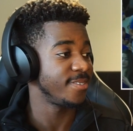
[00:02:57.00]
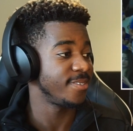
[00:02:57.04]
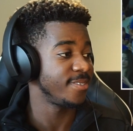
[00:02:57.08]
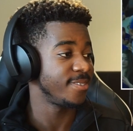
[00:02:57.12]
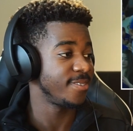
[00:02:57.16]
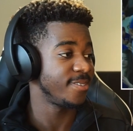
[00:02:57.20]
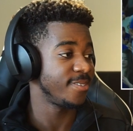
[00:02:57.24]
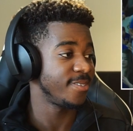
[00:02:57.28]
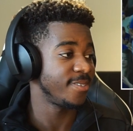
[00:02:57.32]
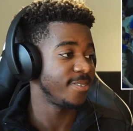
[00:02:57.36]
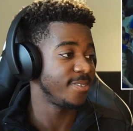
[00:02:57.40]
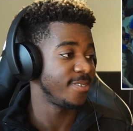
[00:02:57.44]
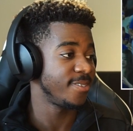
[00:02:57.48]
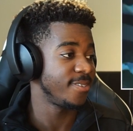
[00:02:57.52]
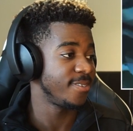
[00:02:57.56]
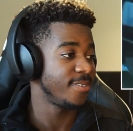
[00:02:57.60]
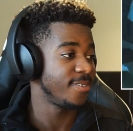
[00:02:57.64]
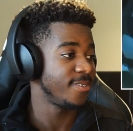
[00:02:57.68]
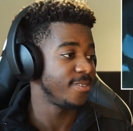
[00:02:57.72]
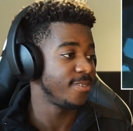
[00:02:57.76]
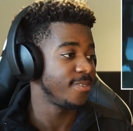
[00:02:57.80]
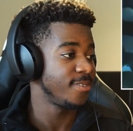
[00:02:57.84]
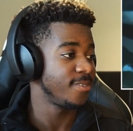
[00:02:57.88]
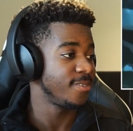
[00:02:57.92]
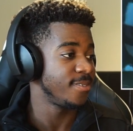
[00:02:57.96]

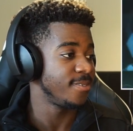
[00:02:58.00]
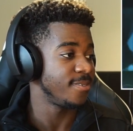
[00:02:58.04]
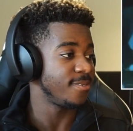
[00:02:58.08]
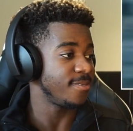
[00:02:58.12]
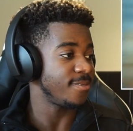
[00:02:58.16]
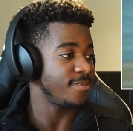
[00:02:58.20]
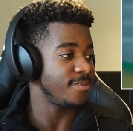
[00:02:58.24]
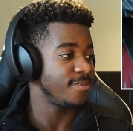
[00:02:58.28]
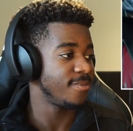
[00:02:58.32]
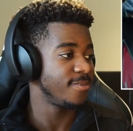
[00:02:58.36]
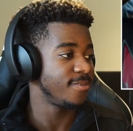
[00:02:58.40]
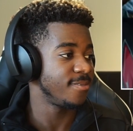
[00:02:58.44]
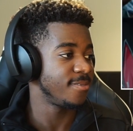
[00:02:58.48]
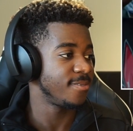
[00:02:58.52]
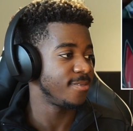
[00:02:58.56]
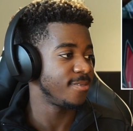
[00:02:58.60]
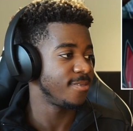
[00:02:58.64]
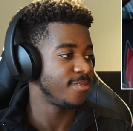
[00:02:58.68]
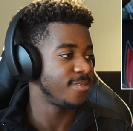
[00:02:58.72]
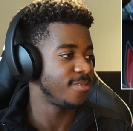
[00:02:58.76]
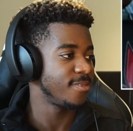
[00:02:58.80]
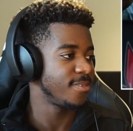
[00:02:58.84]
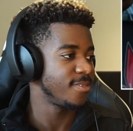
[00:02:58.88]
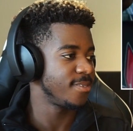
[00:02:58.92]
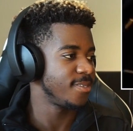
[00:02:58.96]

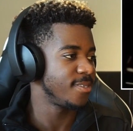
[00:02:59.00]
(silence)